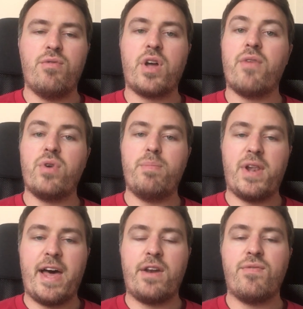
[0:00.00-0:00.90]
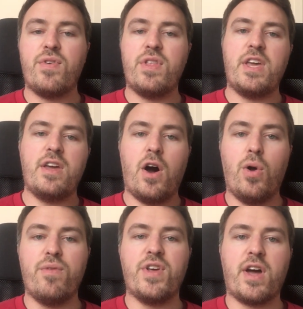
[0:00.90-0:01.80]
recovery plan for the
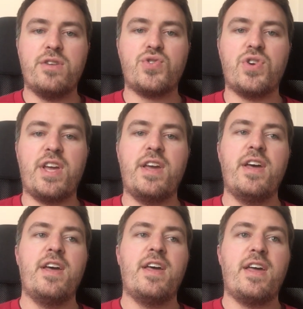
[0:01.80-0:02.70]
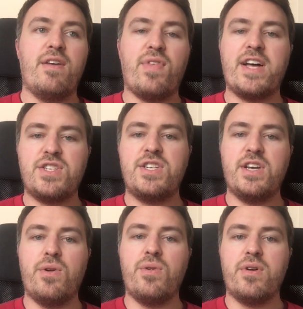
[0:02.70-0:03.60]
whole of the country, if that's
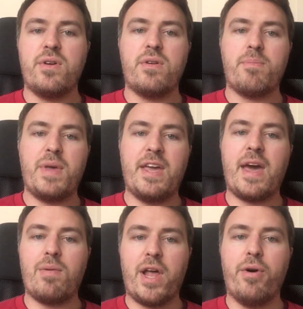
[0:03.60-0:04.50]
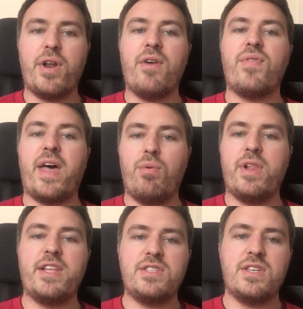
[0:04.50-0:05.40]
still being kept low enough, they
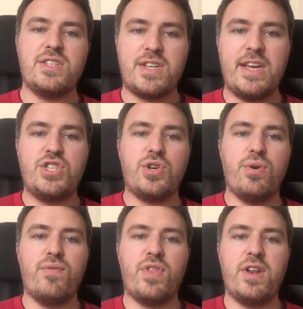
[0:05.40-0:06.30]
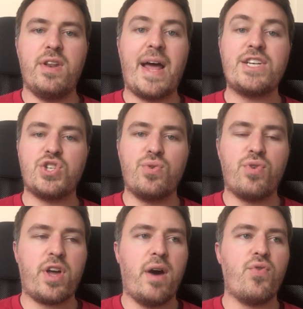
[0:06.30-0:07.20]
will enter stage two of the national
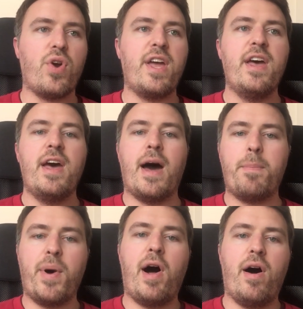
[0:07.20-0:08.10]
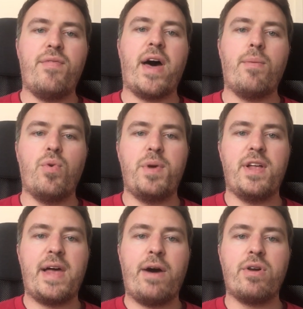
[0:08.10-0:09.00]
recovery, and part of that will be
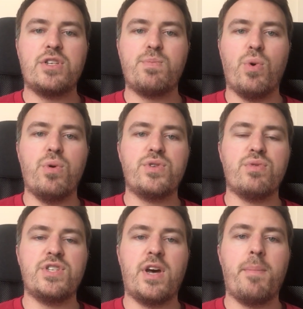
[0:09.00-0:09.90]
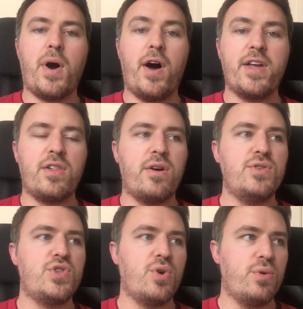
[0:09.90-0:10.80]
allowing sport to return behind
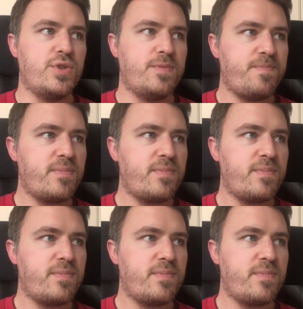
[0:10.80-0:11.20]
closed doors.